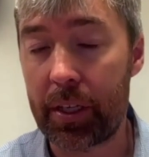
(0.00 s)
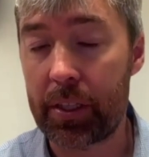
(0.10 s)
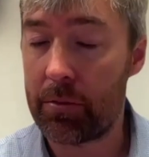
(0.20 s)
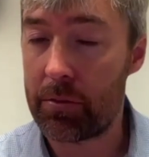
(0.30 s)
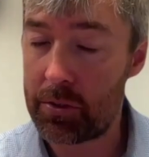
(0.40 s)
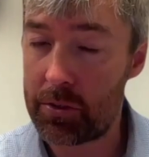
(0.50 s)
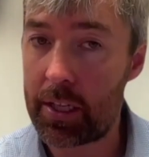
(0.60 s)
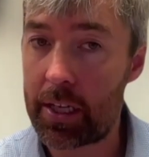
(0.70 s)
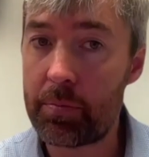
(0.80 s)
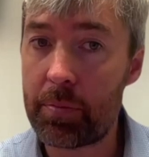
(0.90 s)
So
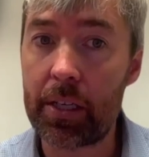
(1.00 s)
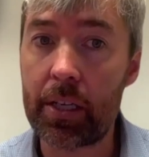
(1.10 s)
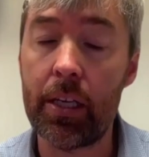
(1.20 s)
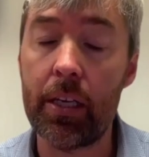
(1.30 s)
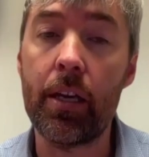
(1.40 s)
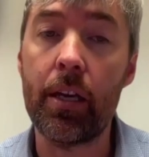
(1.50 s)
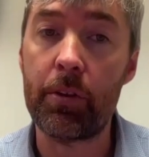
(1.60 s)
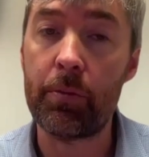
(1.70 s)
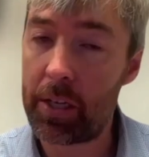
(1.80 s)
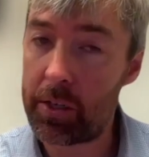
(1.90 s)
that's been key, and
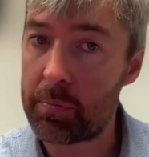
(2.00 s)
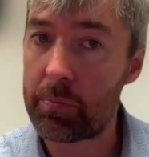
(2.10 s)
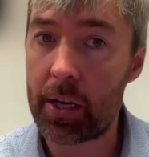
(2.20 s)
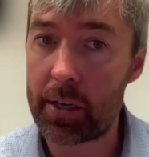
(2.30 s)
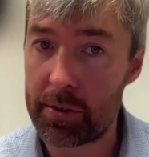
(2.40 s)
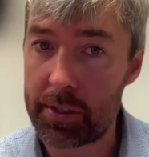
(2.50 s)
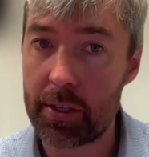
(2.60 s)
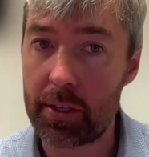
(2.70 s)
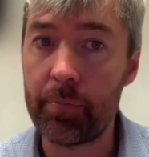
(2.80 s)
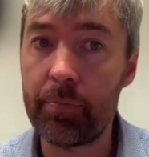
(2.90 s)
we've made good progress
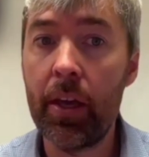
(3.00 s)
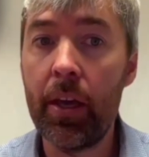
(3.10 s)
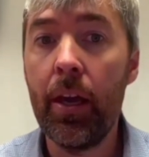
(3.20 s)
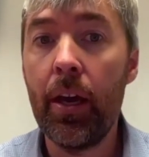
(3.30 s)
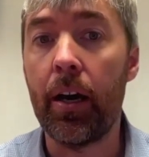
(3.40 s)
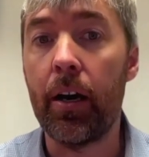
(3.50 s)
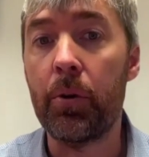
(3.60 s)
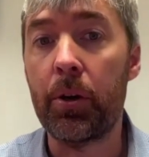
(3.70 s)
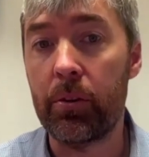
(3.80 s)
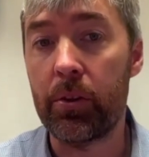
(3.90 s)
there.
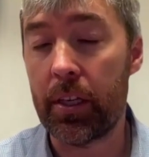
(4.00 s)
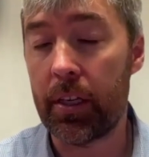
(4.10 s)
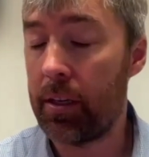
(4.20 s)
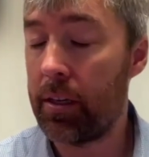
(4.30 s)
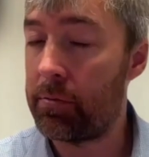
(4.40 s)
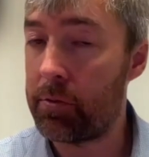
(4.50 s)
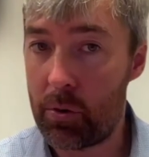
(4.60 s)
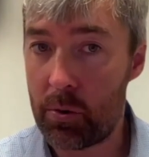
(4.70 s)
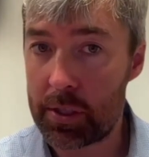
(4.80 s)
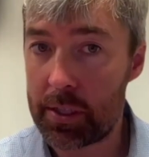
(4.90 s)
We are looking, of
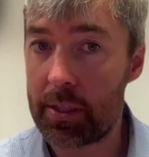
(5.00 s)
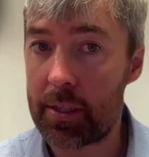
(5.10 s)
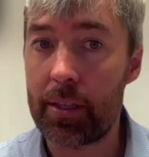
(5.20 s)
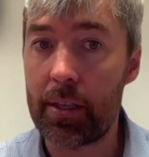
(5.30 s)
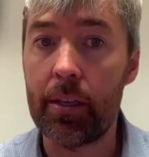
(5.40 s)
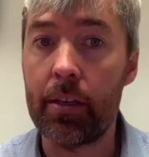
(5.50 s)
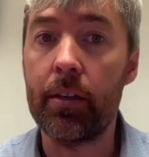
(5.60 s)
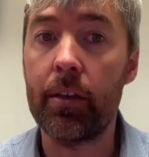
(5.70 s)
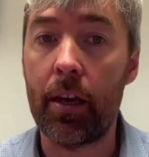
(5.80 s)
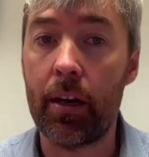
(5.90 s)
course, at the
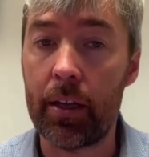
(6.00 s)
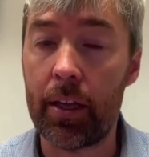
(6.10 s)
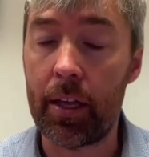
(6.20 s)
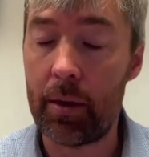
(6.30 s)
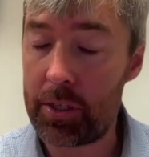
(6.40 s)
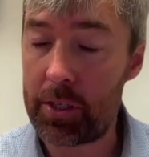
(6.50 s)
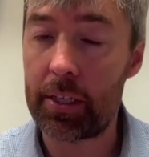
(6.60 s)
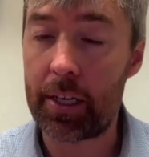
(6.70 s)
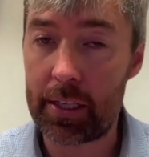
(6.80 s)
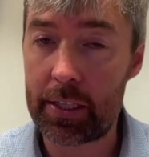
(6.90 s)
imaging
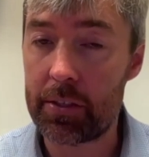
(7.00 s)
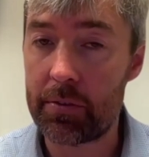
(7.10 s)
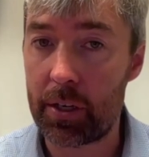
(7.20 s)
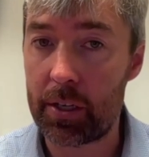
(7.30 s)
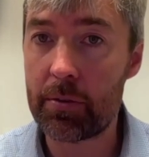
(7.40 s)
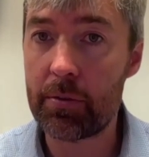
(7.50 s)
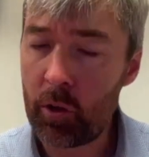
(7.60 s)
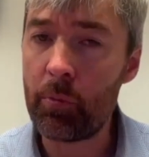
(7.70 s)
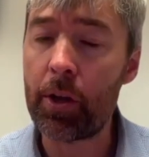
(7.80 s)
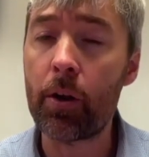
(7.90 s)
analysis for injuries.
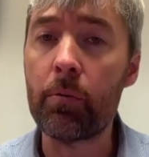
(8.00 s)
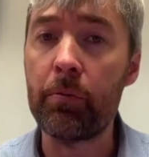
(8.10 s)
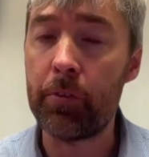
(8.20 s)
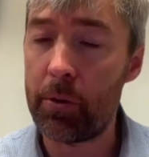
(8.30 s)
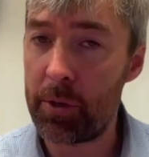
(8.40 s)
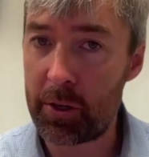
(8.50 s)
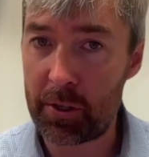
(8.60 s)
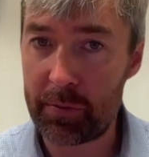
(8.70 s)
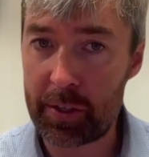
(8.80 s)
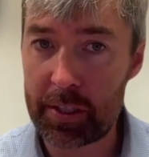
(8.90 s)
We are reviewing
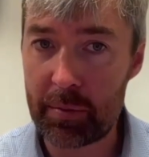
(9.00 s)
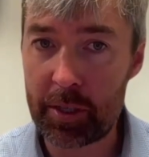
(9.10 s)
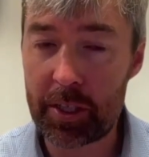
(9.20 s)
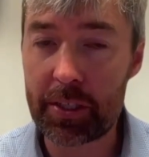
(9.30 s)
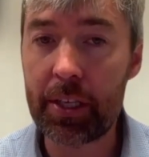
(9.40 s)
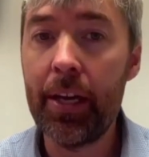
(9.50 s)
all of these images.